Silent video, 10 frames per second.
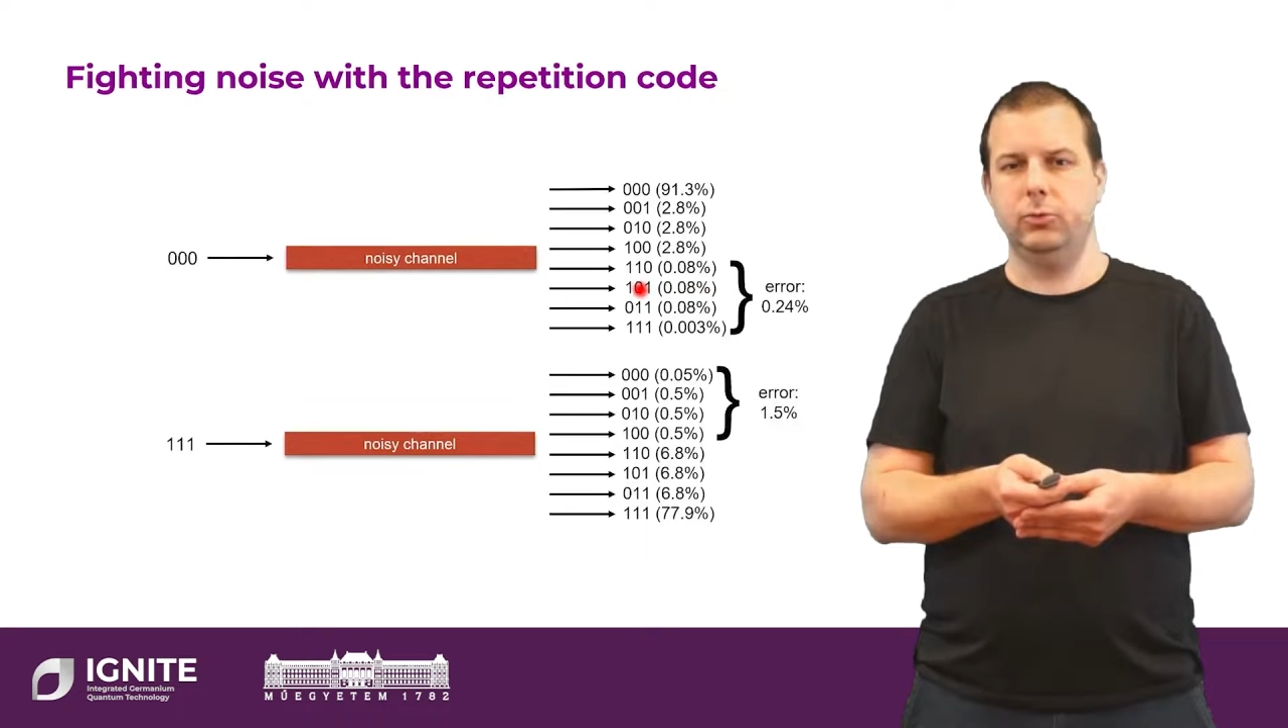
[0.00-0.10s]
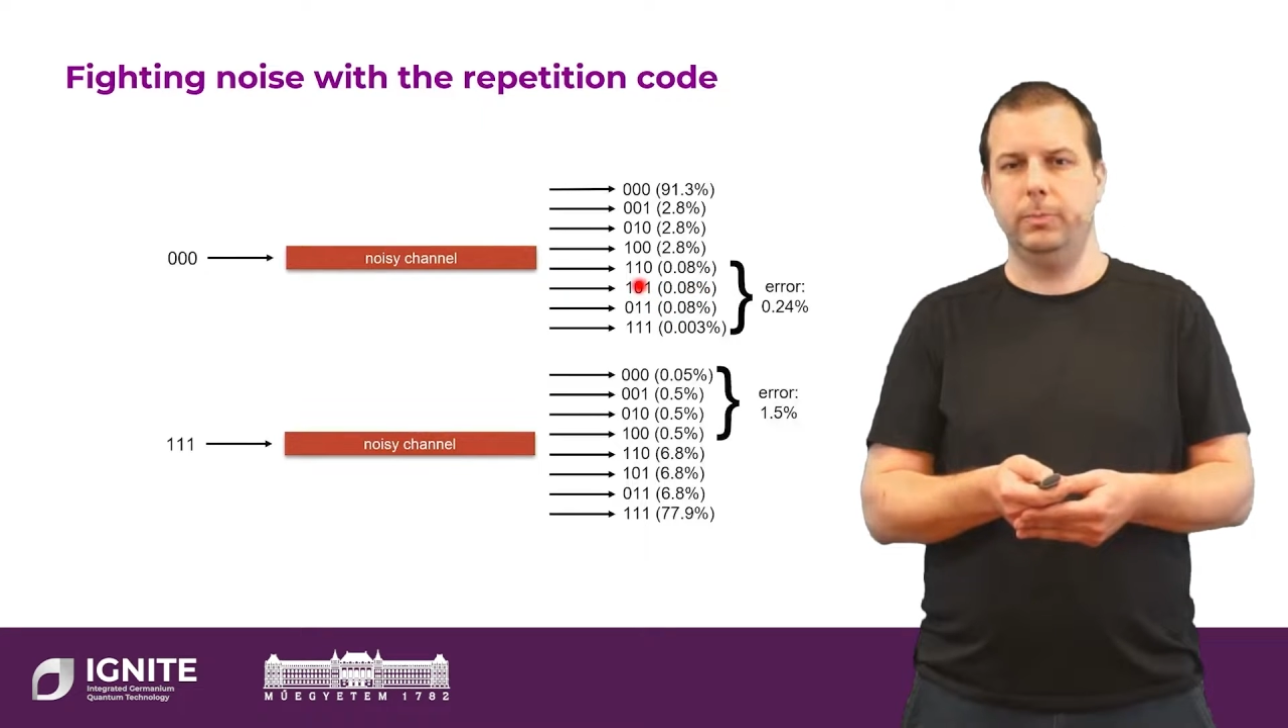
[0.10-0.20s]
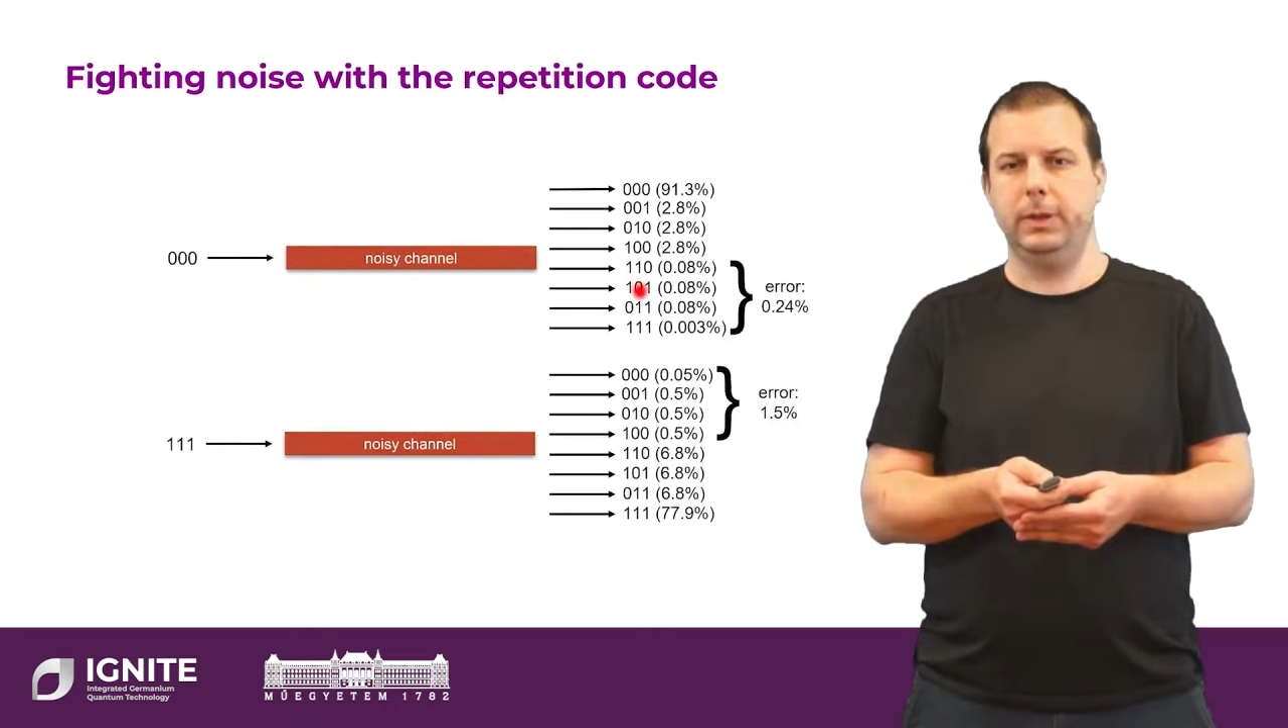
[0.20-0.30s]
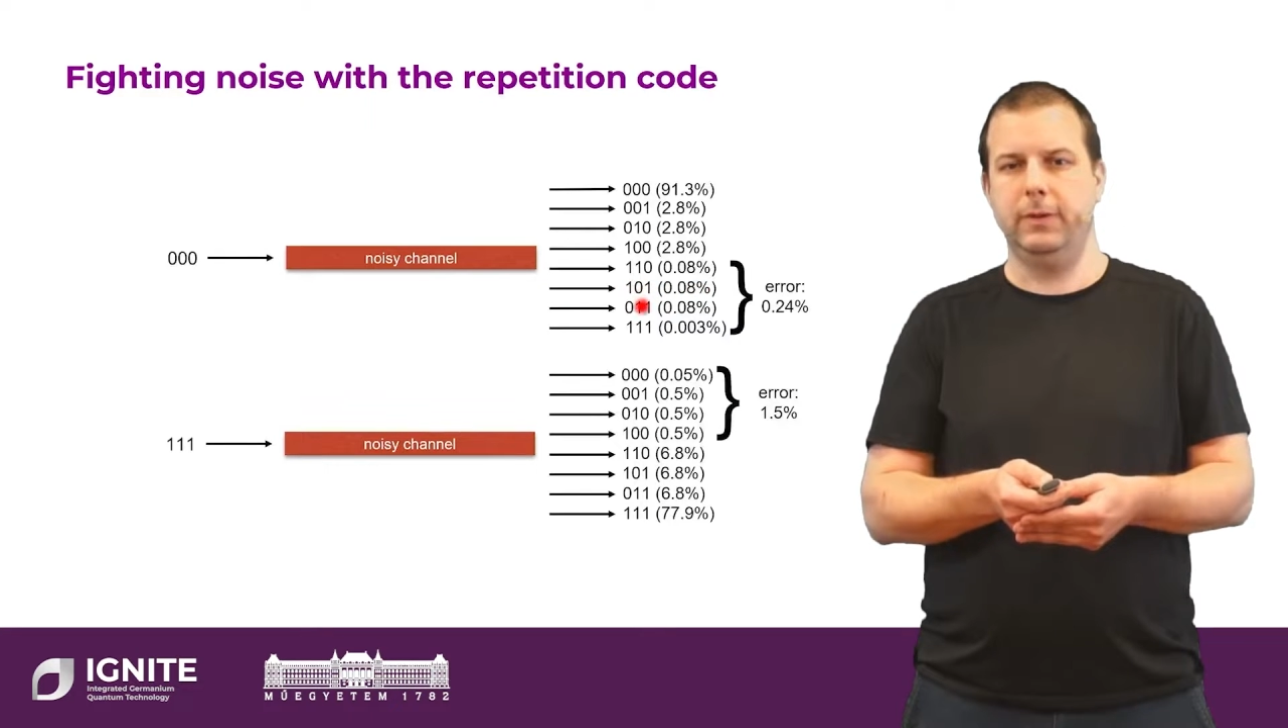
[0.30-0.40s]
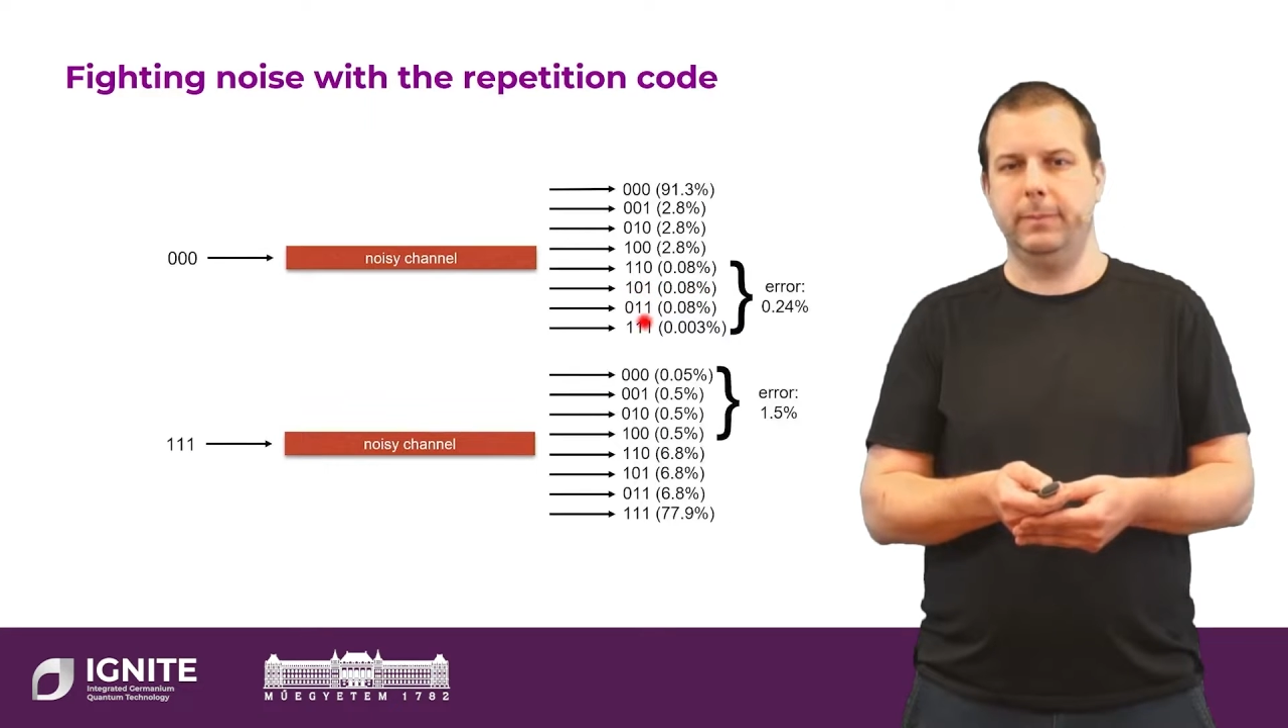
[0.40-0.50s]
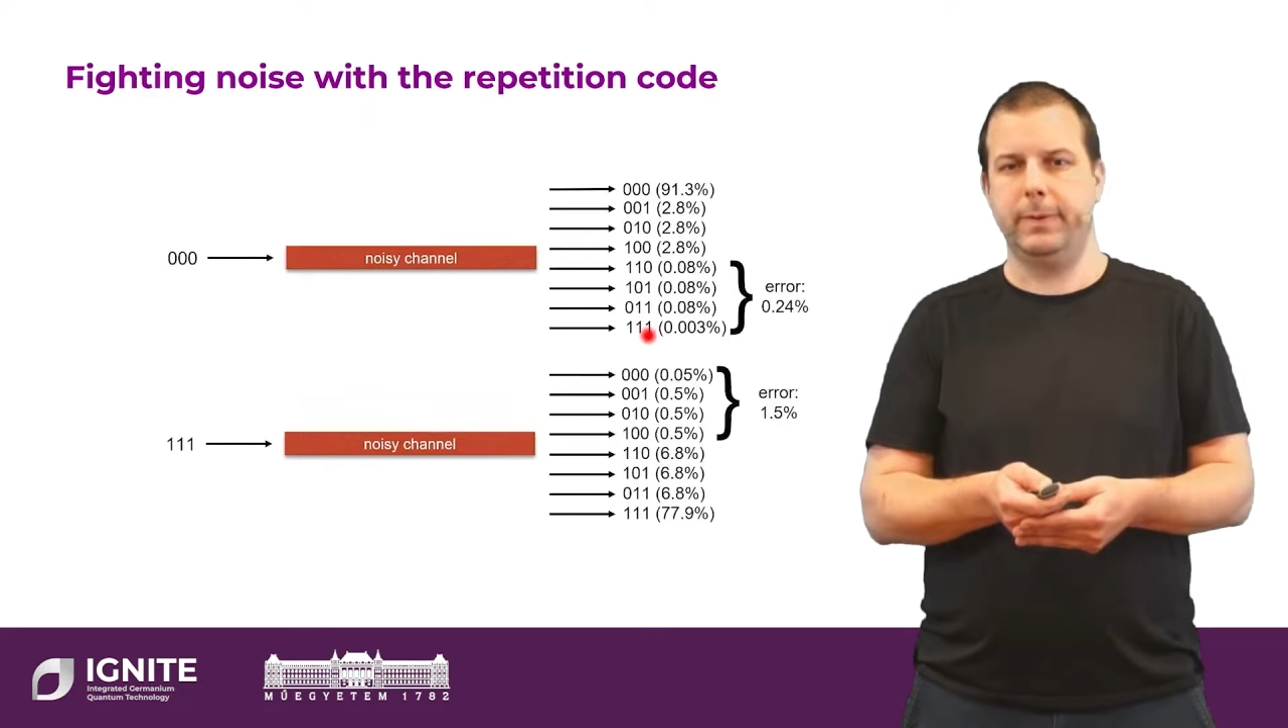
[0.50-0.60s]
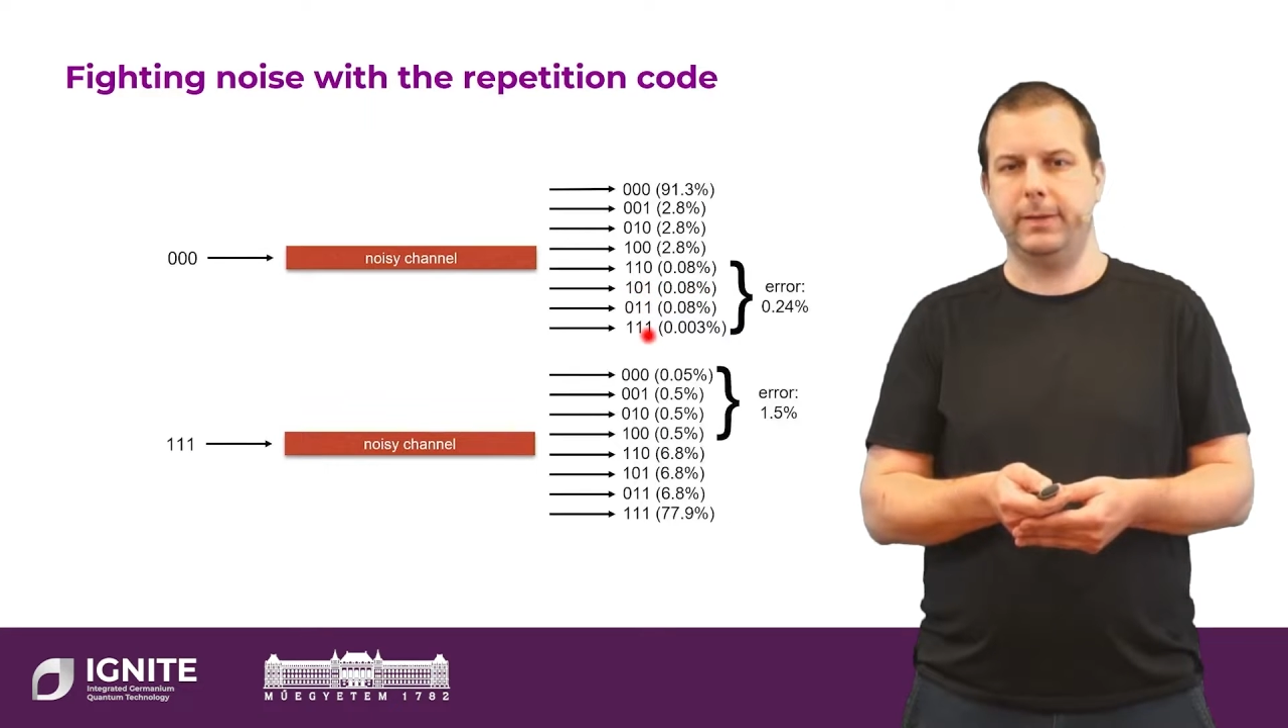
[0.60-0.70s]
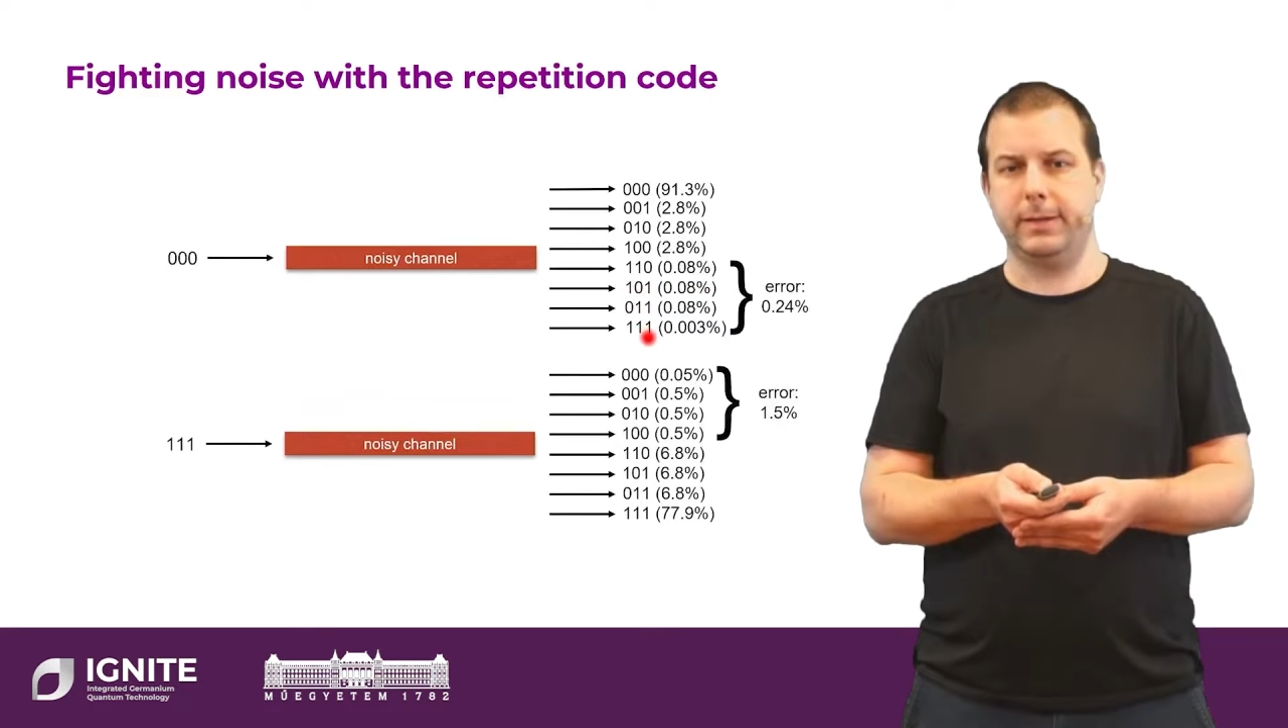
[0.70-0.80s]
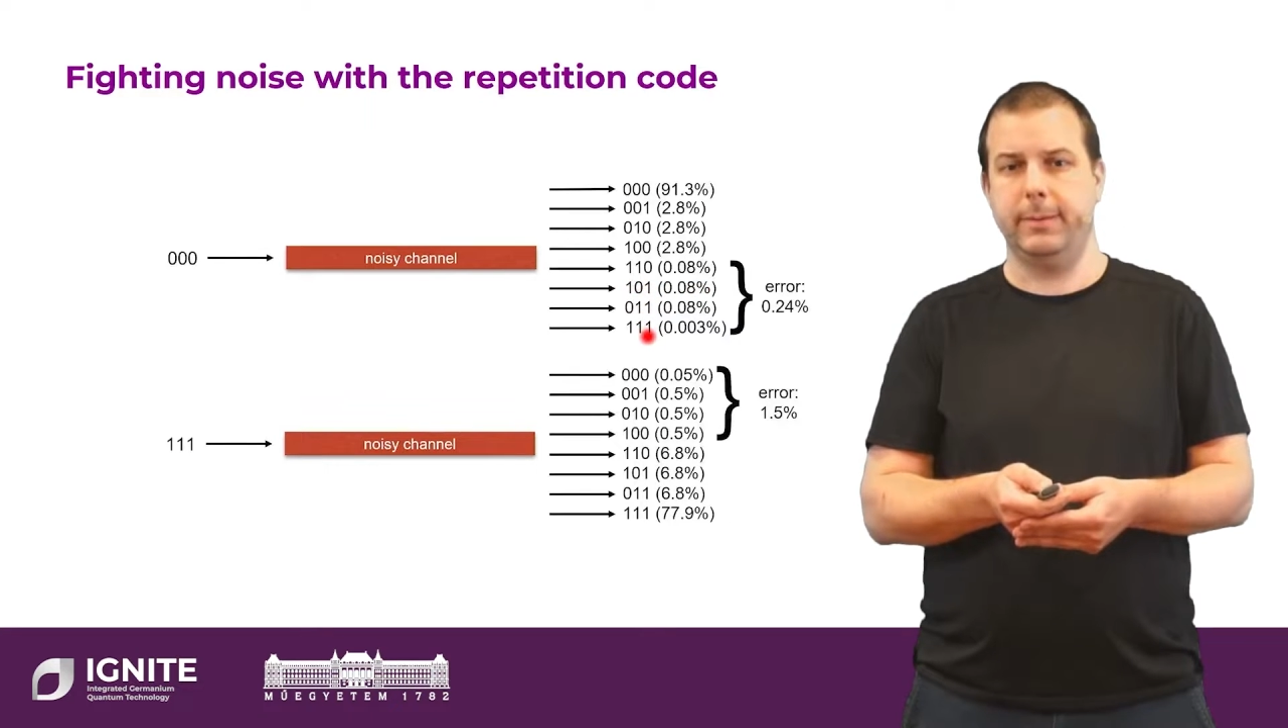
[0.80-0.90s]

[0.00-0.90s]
2 bit flips